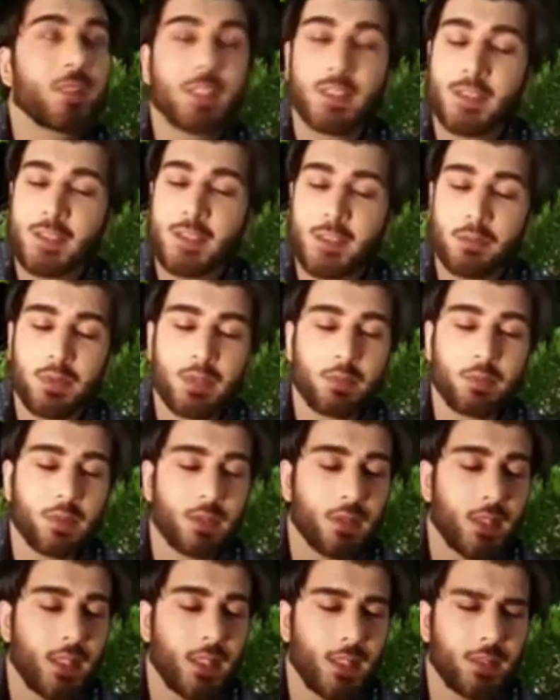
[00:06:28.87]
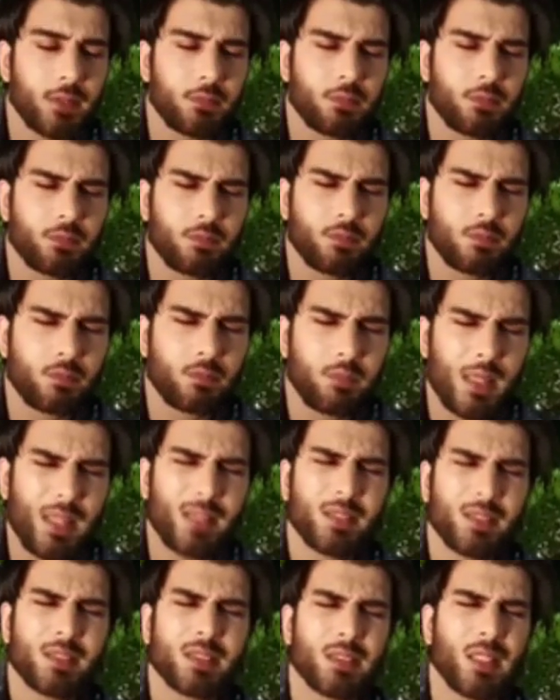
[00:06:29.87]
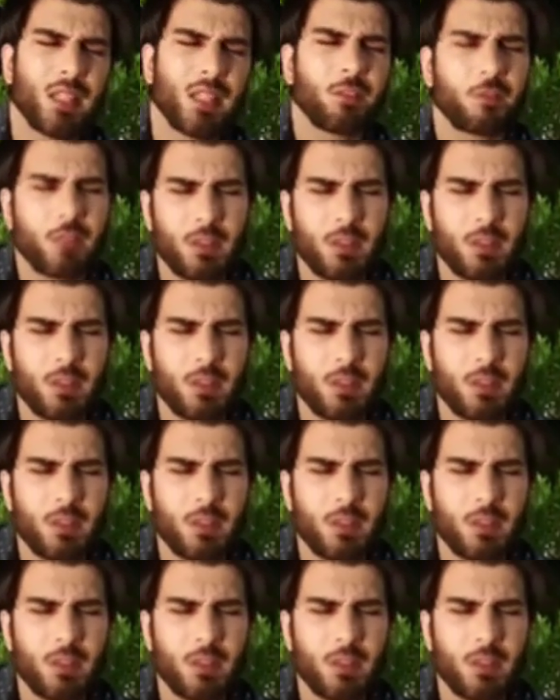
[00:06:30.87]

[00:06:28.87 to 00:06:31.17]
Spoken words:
fraternity people and males